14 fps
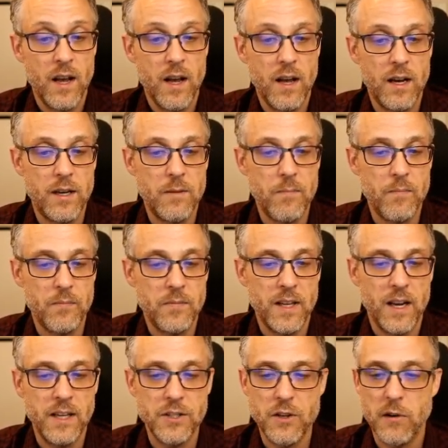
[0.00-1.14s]

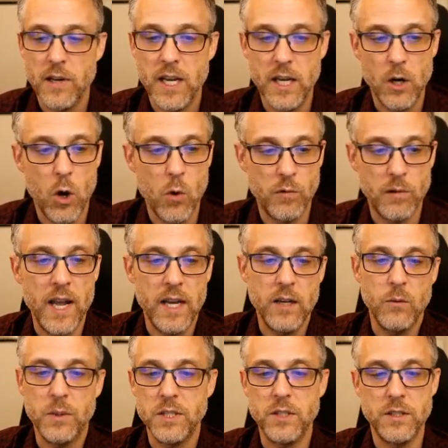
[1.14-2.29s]
I start to hit overhead,
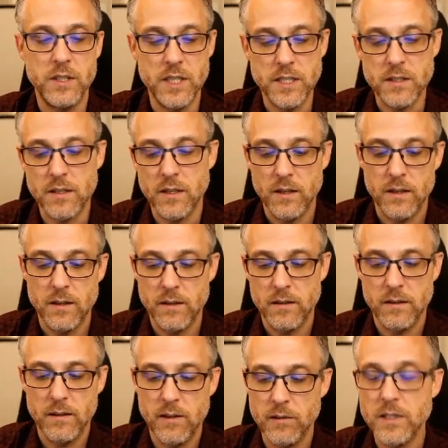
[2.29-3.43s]
which is just,
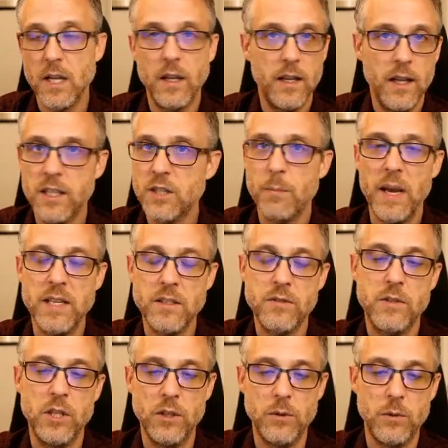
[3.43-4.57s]
there is a little expense
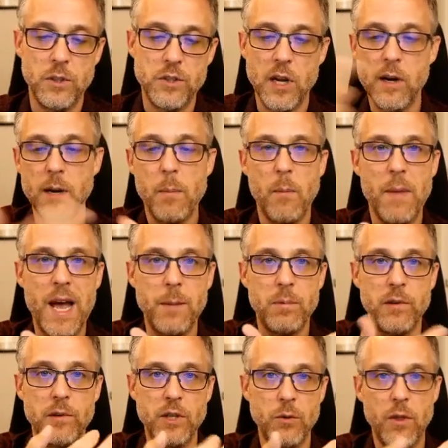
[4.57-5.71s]
to start up a
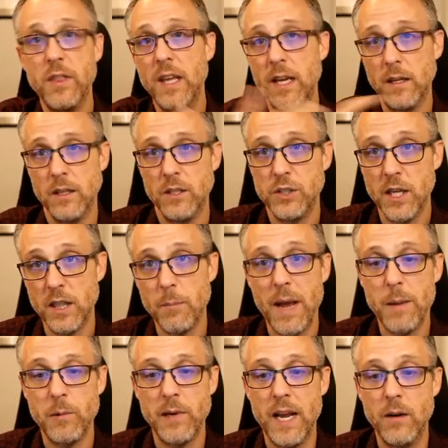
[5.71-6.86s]
mapper, do the thing, shut the
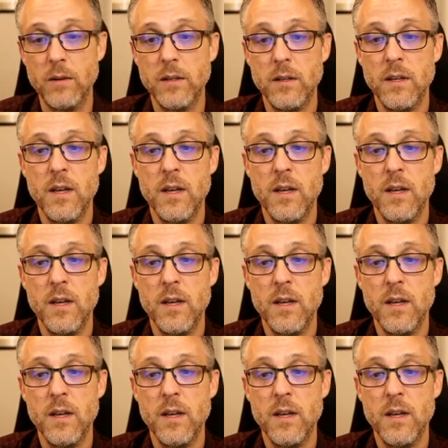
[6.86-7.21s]
mapper down.